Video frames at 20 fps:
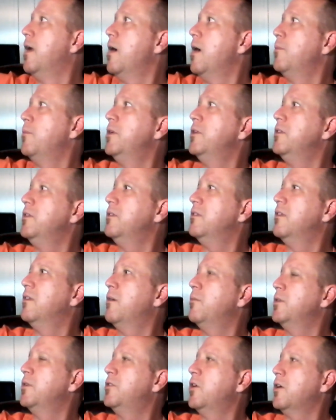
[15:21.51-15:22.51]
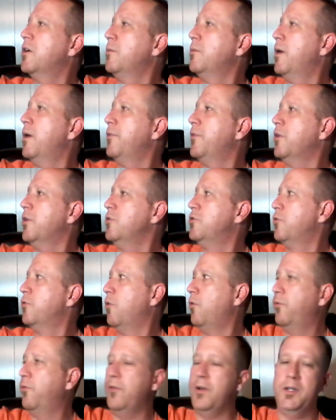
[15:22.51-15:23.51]
I'm gonna talk about the
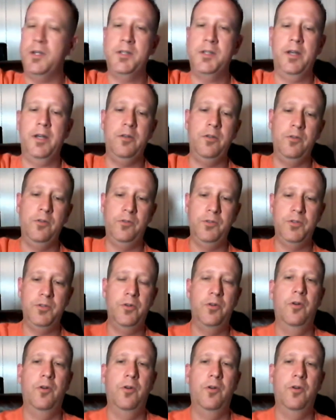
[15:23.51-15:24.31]
KontrolFreeks I use.